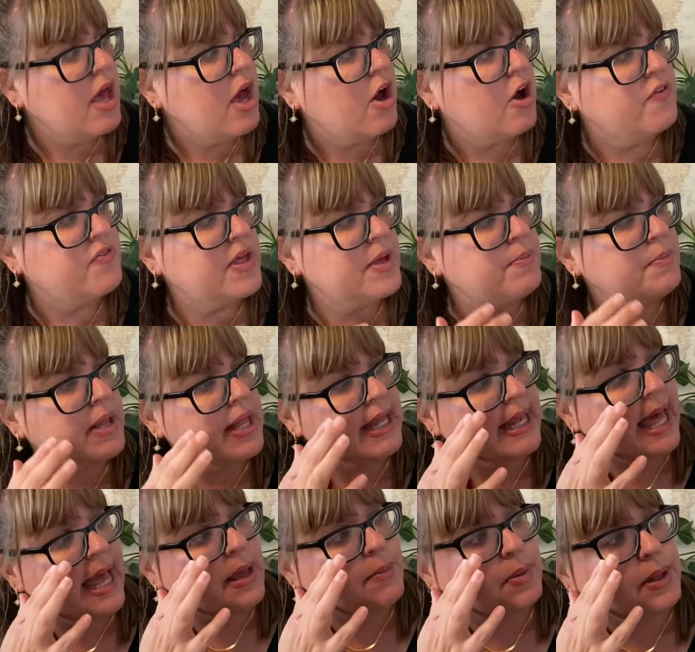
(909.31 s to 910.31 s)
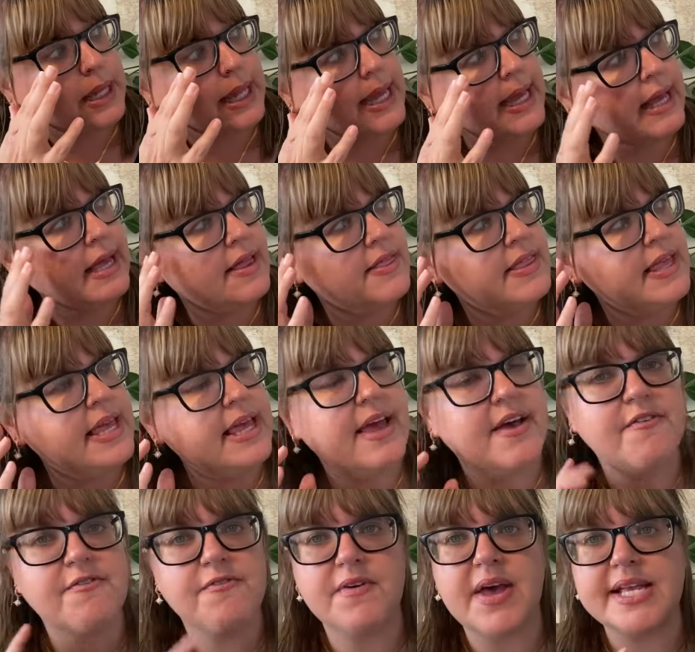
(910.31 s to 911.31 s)
of them labeling the
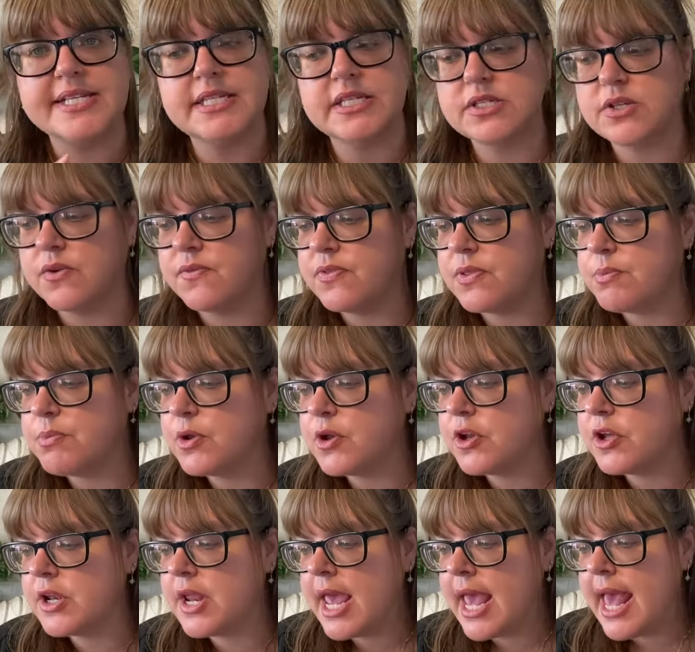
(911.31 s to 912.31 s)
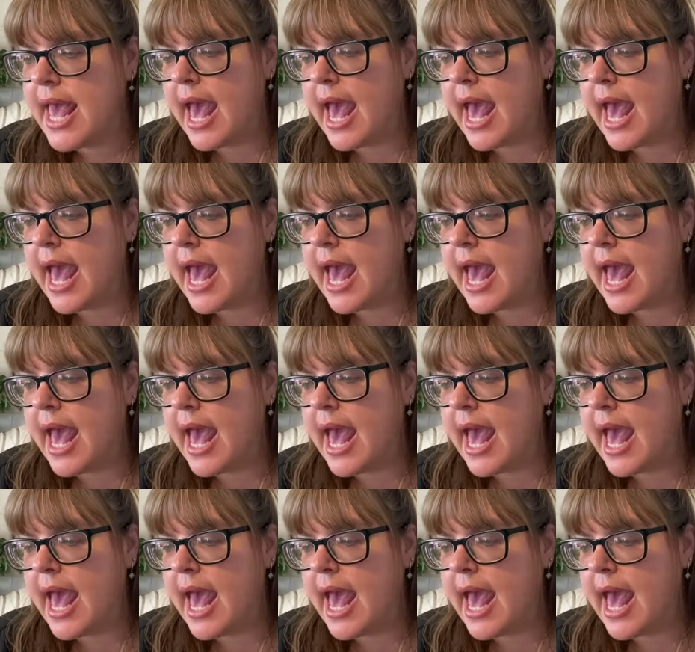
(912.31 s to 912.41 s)
phases of the moon.